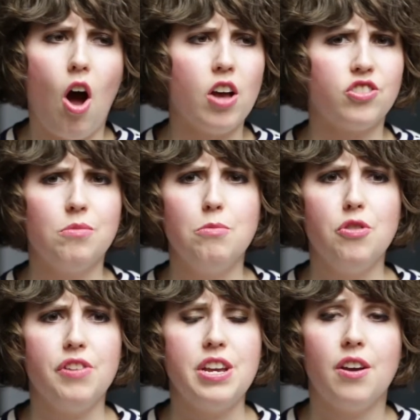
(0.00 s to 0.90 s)
Awesome
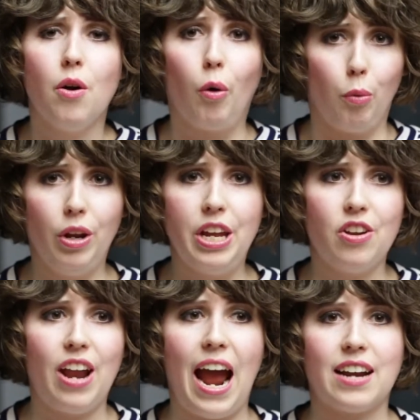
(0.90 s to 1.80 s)
movie, really
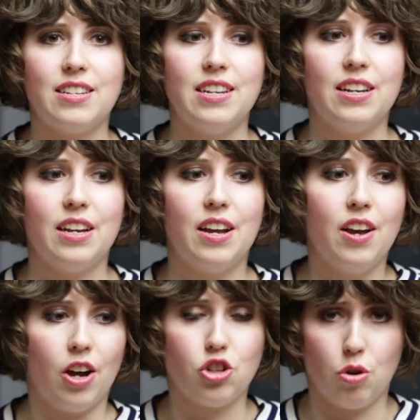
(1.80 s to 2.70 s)
good acting,
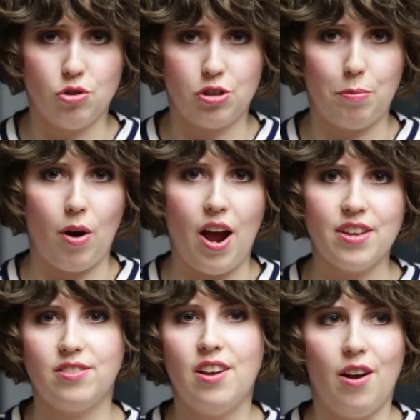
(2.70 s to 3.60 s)
a total
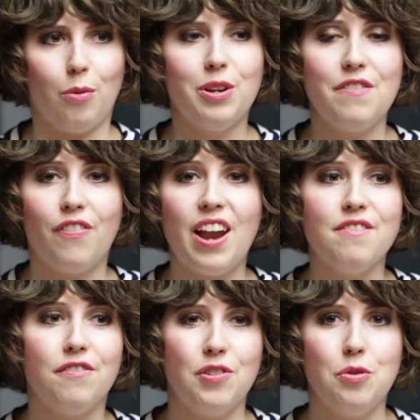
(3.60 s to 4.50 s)
surprise, a really
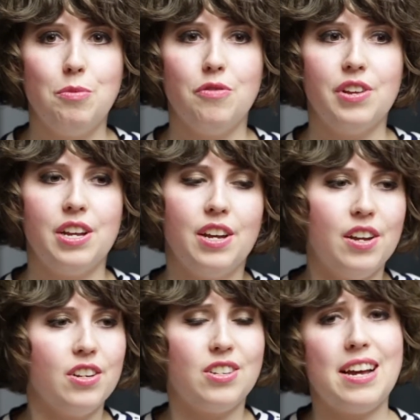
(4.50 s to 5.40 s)
fun food movie,
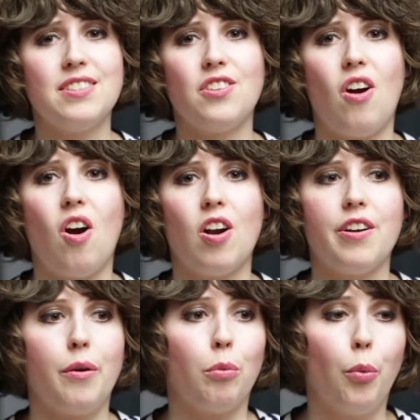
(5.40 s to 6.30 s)
tons of
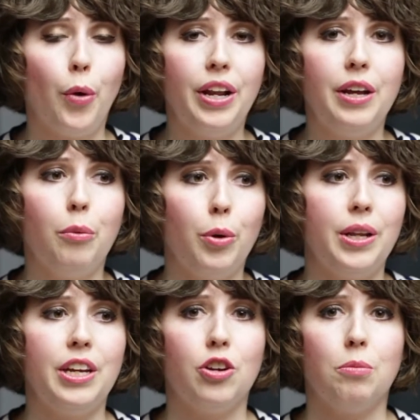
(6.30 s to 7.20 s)
heart, a really,
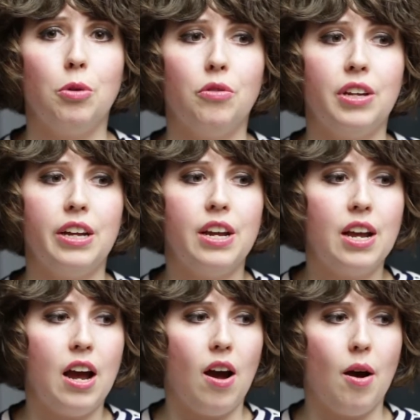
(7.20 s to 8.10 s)
really good movie.
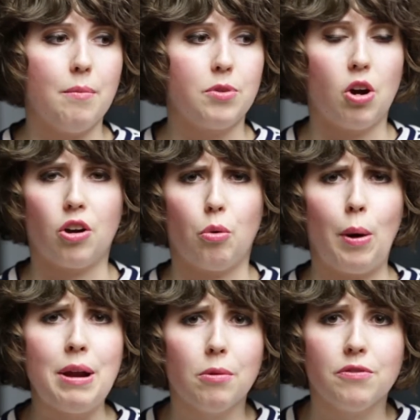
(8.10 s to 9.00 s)
Got
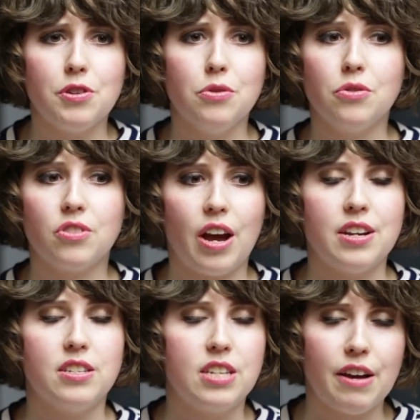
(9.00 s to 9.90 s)
great reviews. I
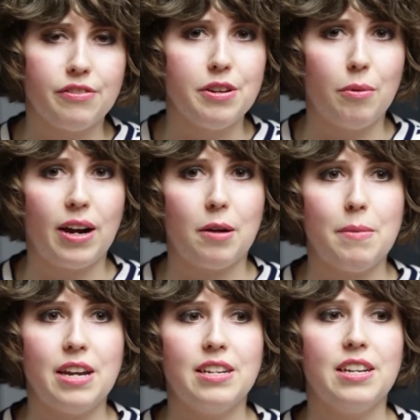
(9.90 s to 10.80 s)
definitely
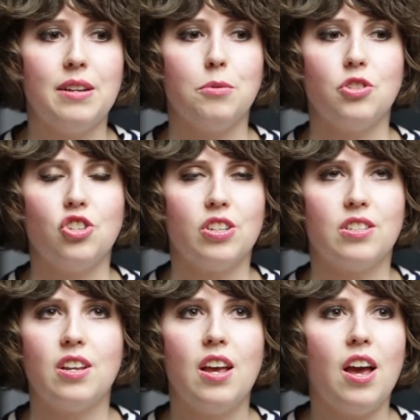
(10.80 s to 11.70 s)
recommend it. It was just,